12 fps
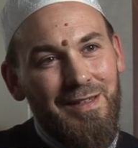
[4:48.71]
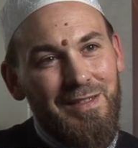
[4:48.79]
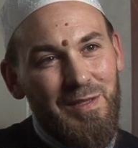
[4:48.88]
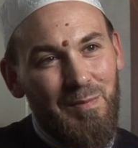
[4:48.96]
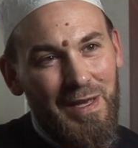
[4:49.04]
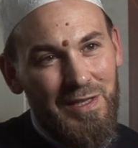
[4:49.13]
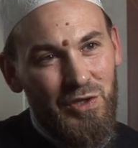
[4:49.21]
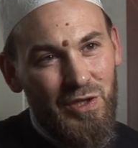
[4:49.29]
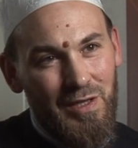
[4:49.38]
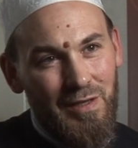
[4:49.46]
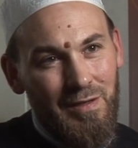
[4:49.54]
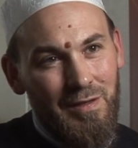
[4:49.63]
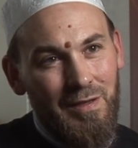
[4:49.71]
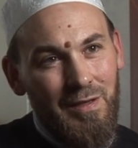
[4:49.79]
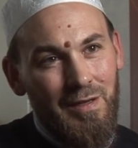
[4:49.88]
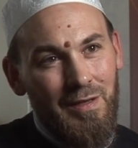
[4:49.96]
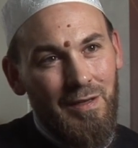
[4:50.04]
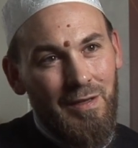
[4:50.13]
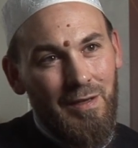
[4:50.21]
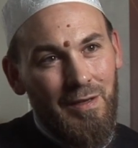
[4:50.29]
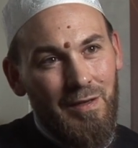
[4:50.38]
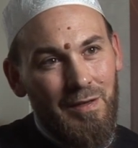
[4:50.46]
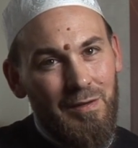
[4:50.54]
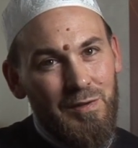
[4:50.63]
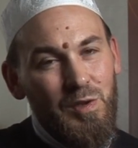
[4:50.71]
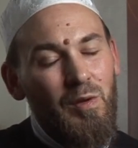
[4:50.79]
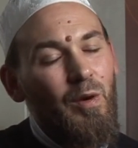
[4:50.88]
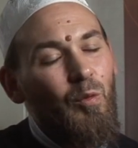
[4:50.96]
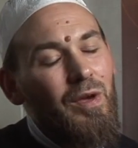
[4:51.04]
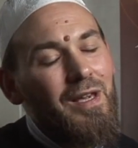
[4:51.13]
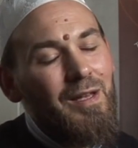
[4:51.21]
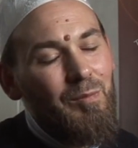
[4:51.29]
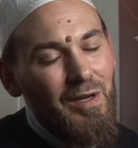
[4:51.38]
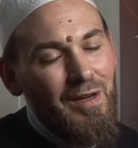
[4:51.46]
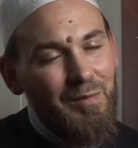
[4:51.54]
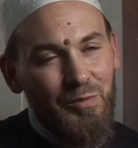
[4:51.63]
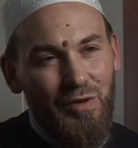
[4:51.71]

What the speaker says: dimension so that we can become